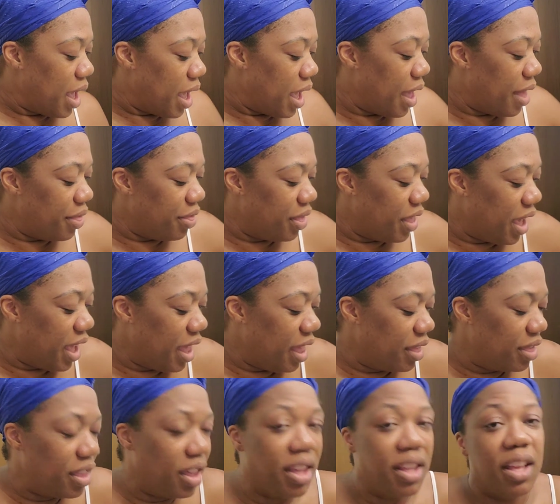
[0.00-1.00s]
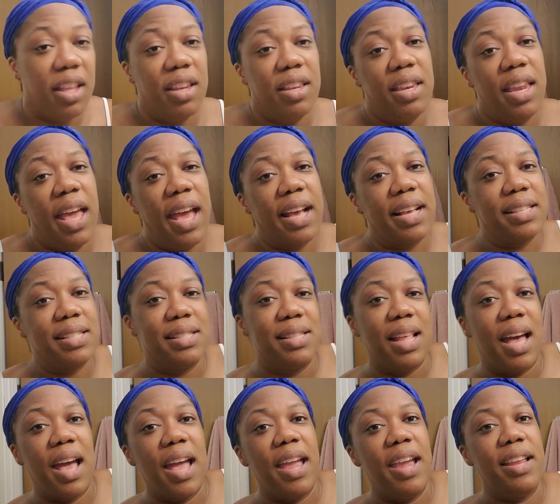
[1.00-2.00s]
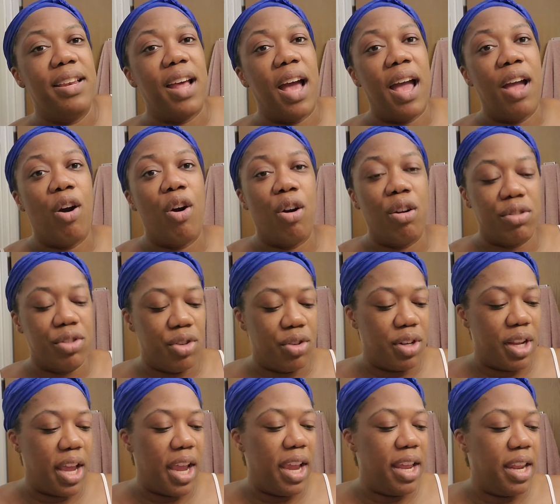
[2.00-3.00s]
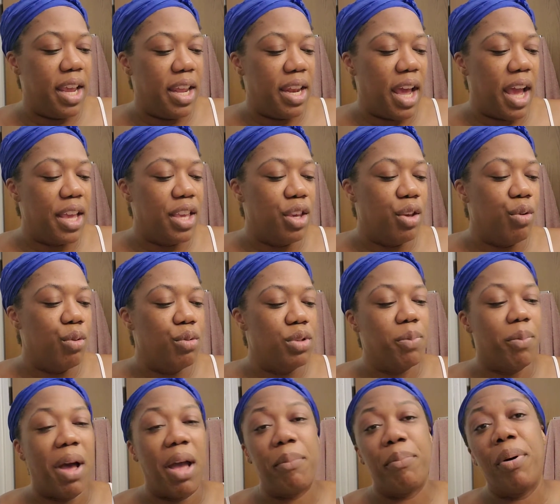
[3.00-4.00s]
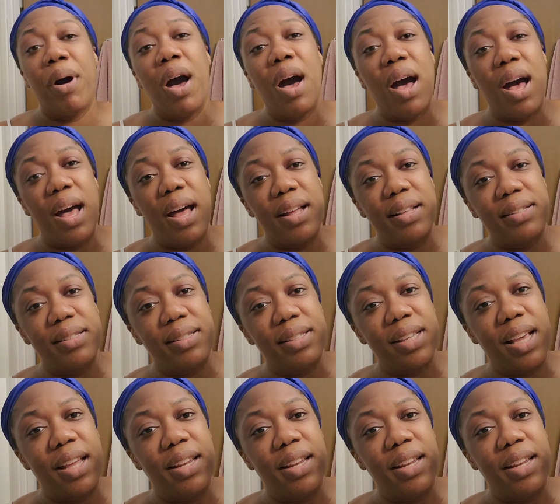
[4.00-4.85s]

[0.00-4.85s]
And then the next night I alternate and I use my Pond's.